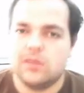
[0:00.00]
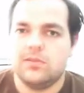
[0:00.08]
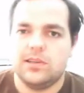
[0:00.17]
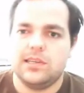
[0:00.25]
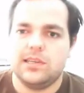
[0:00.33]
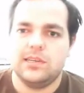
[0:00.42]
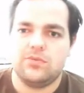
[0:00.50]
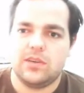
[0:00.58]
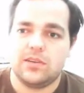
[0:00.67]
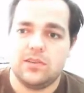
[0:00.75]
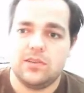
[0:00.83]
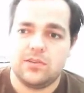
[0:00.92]
any
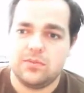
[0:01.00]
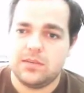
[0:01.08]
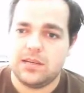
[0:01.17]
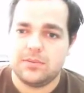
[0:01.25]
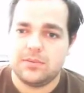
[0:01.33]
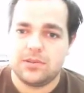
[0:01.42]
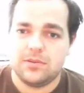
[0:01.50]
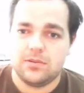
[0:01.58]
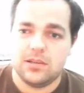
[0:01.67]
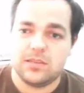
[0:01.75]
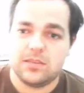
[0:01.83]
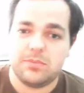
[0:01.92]
defraggers from the App Store,
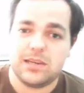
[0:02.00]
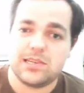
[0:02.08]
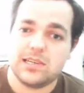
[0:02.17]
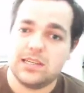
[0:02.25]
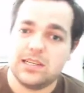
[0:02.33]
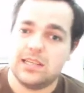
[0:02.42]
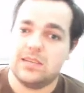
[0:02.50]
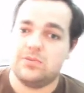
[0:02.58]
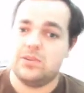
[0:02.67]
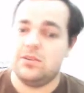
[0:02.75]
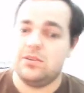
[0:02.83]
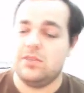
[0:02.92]
especially if
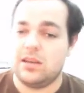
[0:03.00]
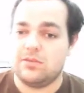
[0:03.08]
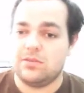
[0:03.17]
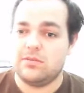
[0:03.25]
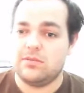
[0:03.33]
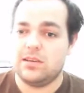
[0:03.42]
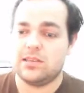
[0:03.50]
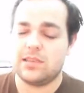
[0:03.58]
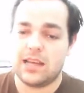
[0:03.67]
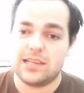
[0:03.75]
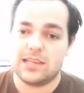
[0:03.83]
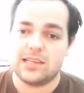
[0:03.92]
you have a
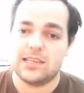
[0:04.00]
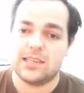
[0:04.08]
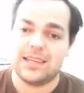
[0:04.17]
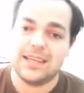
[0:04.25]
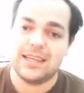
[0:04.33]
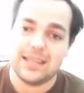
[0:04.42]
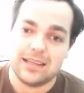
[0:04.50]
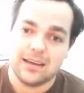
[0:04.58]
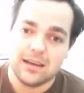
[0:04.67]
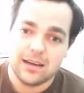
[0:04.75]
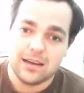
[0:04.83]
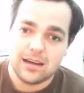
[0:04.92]
SSD.
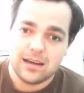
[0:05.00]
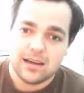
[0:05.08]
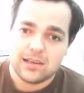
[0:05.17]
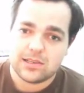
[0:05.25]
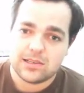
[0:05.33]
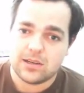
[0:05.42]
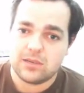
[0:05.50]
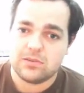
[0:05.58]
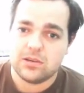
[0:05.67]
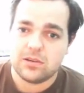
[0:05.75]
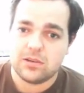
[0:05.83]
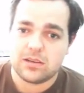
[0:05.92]
So have a
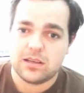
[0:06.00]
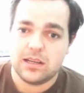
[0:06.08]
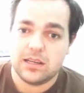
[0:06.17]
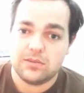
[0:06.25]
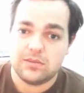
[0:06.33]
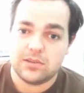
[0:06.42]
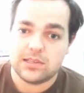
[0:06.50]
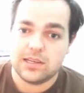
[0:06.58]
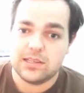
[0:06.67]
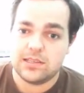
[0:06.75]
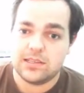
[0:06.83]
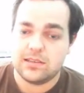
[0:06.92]
look, and if it
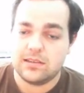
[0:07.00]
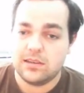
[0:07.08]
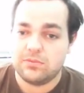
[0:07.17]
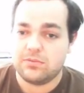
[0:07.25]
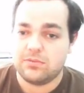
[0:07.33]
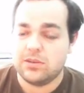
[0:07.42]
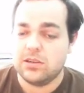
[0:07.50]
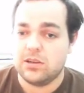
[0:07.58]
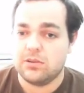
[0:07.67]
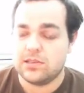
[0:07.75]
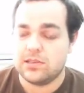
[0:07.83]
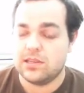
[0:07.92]
says, if you know
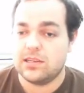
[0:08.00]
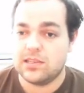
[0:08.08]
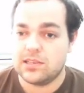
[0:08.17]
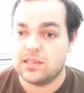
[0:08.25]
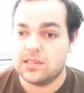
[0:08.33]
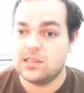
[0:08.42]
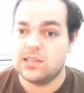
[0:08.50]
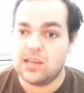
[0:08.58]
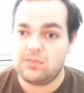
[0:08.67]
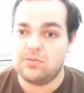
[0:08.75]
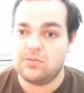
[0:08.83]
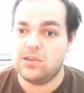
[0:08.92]
it's an SSD,
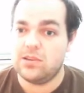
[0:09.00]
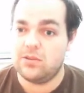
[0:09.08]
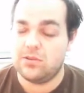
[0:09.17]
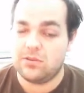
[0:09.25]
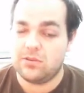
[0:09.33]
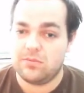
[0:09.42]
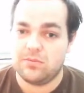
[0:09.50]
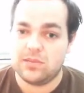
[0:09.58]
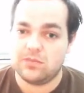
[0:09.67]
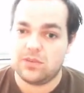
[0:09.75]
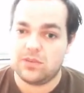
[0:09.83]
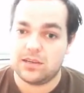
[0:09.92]
definitely do not
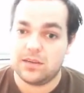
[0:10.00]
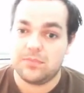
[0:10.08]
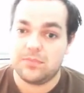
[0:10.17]
defrag it.